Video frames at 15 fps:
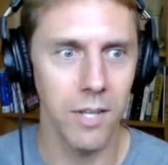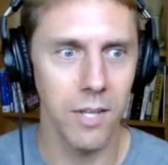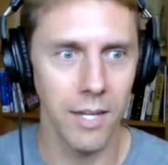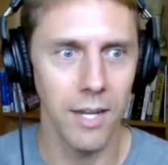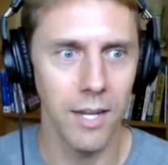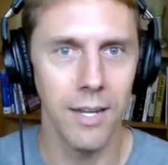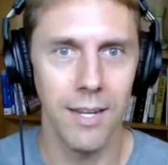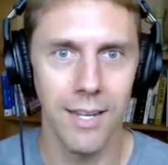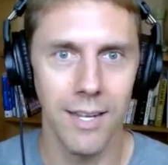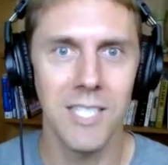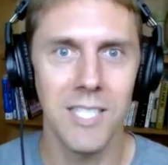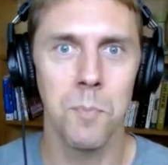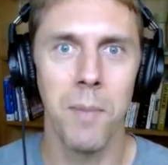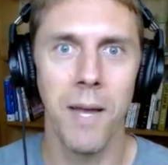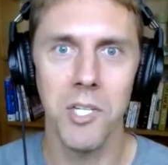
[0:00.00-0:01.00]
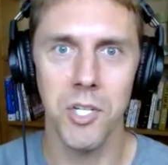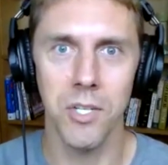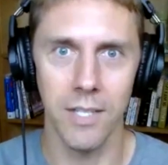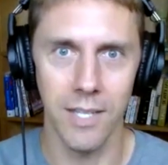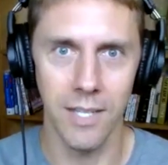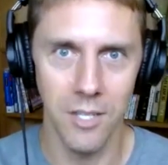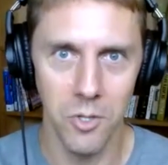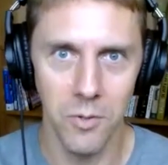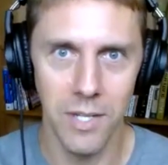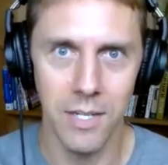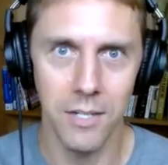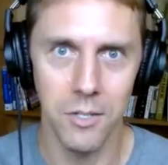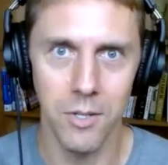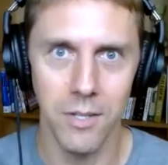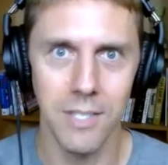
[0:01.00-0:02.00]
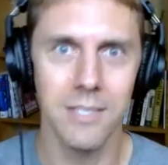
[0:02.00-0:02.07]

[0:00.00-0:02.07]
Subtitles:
like, especially you need to do it.